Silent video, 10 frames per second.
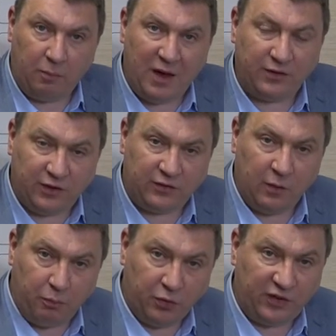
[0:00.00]
PAT tester
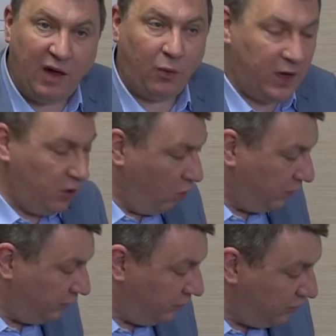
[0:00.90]
puts out in
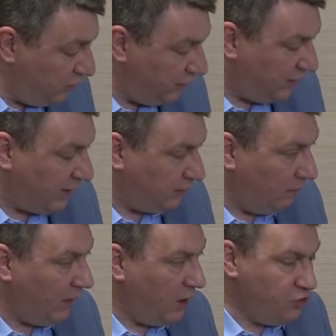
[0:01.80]
order to do the test
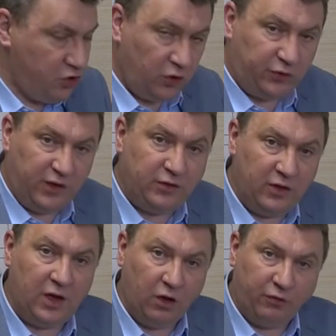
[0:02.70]
just
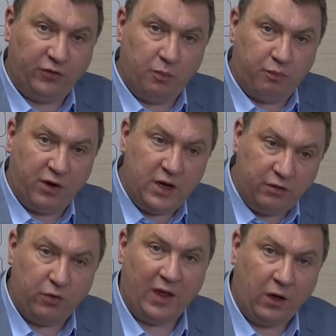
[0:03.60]
isn't enough to break
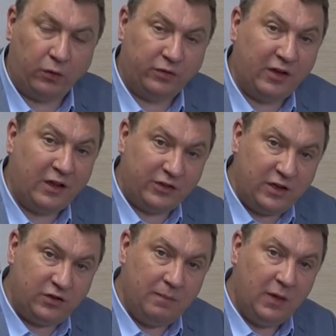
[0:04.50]
through that
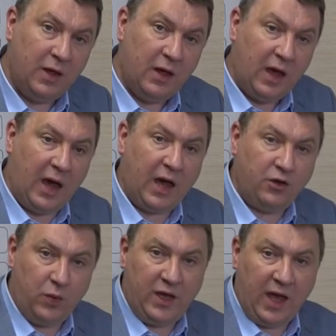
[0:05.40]
oxidization,
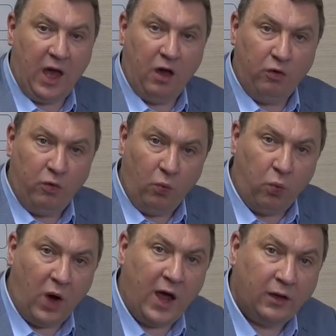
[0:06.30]
and we get a
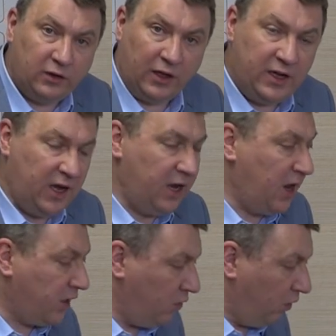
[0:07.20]
wildly
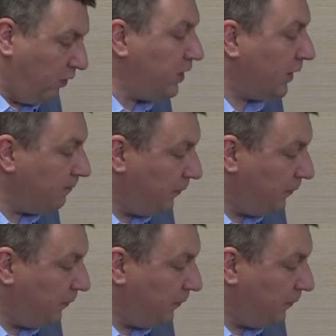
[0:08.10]
inaccurate reading.